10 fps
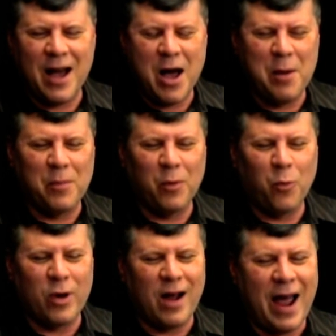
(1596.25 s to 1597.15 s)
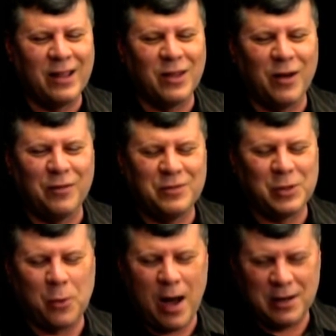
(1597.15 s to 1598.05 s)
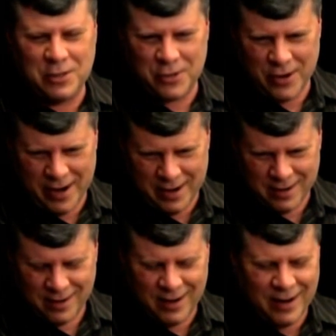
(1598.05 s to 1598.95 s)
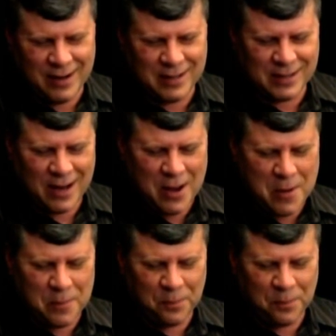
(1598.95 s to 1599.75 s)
um, what I love to watch her in is um,